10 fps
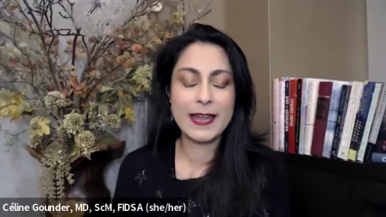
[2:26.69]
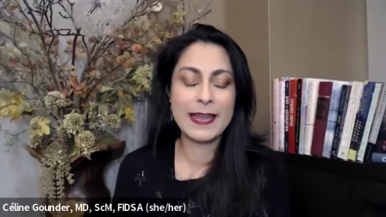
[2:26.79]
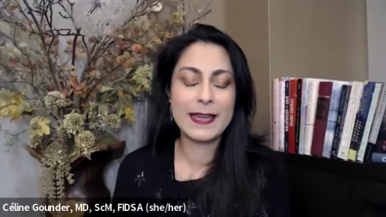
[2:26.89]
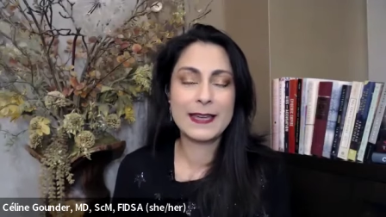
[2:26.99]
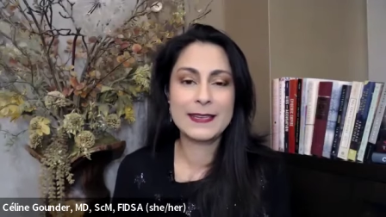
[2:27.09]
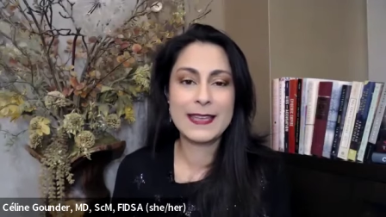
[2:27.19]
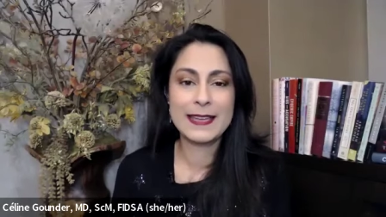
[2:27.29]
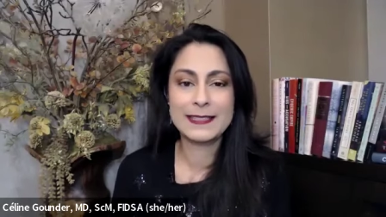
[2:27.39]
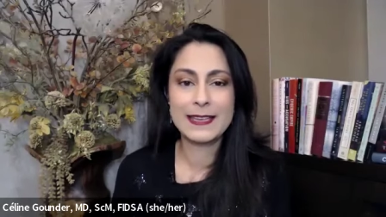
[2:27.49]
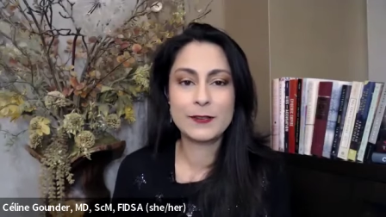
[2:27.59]
And
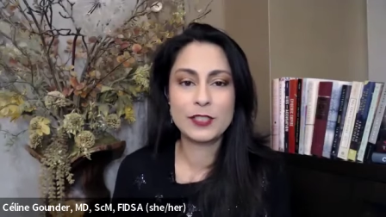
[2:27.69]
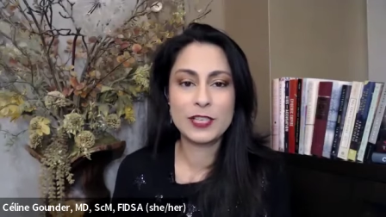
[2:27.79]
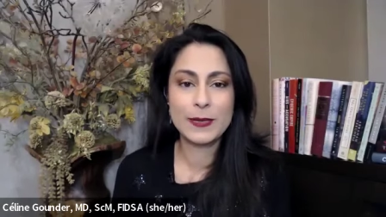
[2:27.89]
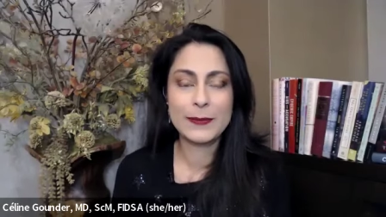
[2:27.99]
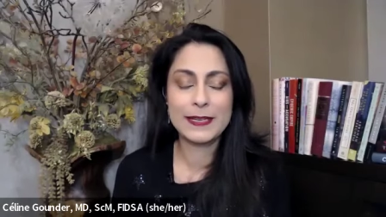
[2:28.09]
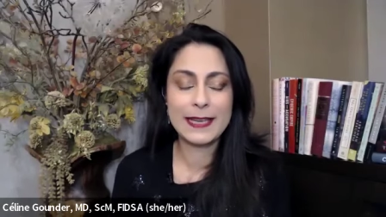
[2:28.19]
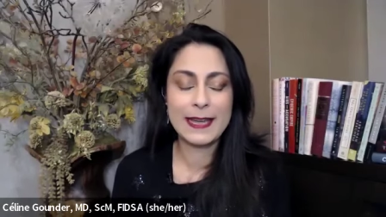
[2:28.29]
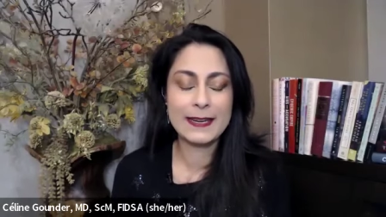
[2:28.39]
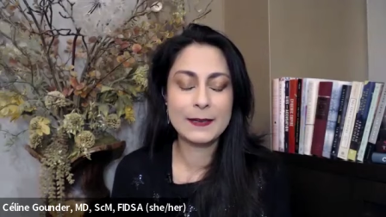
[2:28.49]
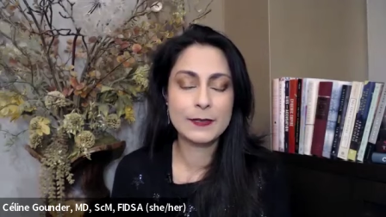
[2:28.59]
that's how she met my
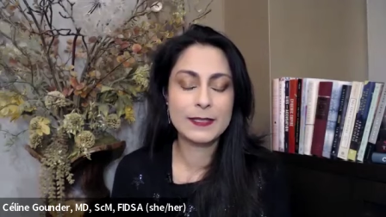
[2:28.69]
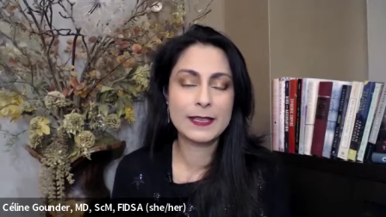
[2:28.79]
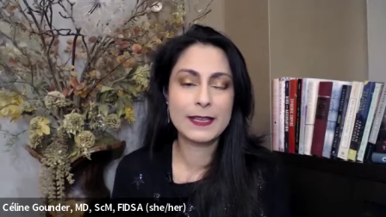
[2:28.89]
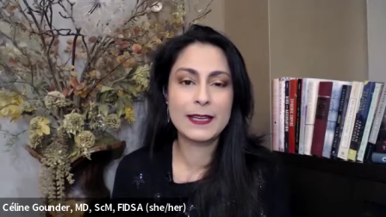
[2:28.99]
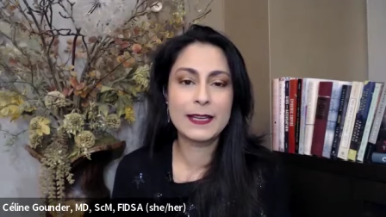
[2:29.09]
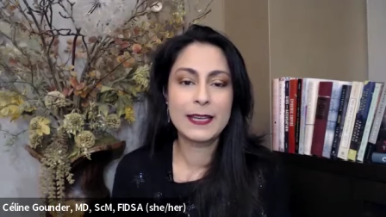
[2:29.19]
dad. It was a uh,